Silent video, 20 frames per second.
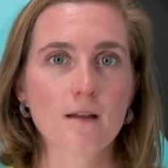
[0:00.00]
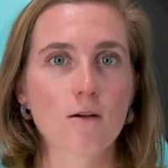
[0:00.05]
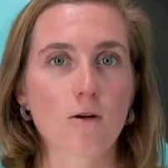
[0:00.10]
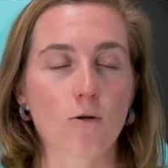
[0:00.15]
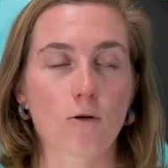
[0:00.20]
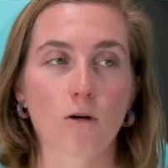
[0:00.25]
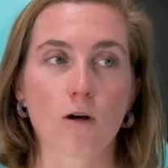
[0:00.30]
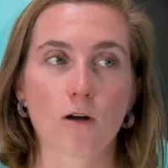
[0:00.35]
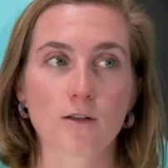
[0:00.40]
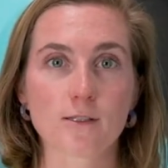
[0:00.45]

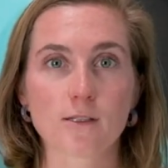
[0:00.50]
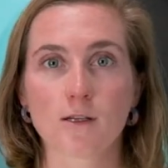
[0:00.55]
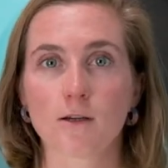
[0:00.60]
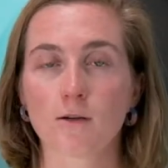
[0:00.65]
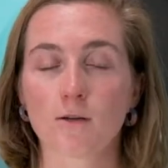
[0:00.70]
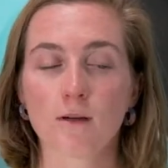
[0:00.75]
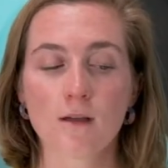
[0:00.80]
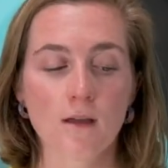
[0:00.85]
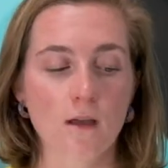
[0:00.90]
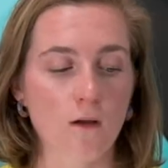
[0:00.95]
or
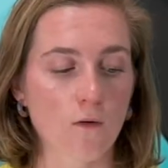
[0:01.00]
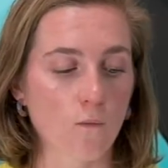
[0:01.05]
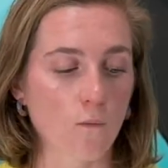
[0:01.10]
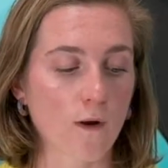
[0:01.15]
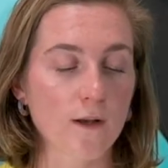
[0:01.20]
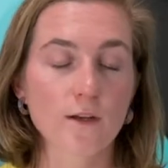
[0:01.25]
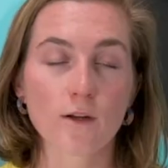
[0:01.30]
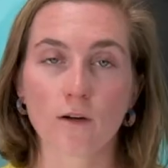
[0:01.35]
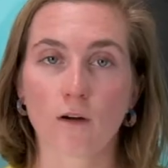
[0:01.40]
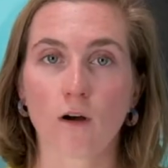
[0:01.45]
also
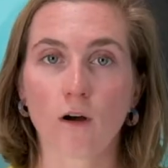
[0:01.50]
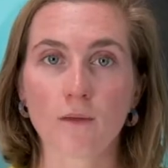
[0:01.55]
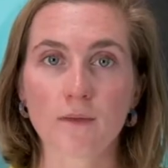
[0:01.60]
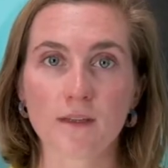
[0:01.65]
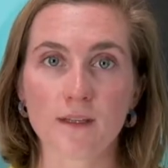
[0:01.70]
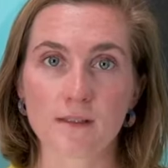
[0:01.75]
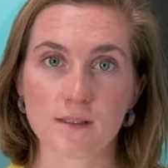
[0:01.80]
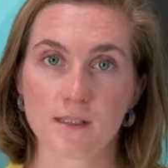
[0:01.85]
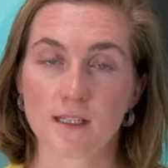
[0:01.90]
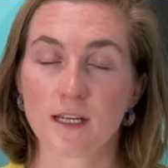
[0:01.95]
when you're on
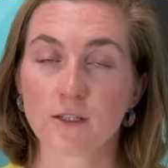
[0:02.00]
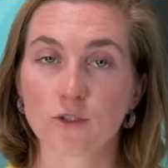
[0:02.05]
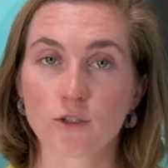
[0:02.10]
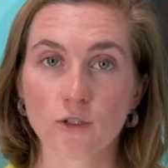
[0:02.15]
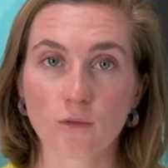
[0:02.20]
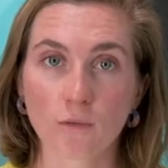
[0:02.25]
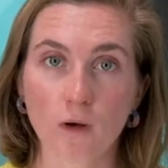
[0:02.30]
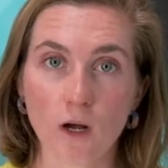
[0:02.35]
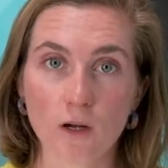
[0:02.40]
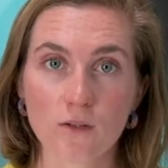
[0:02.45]
these
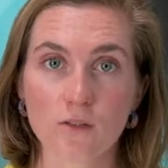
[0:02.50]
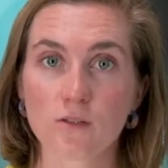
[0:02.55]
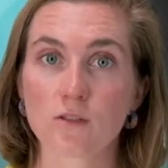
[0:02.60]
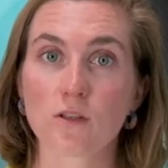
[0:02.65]
nature walks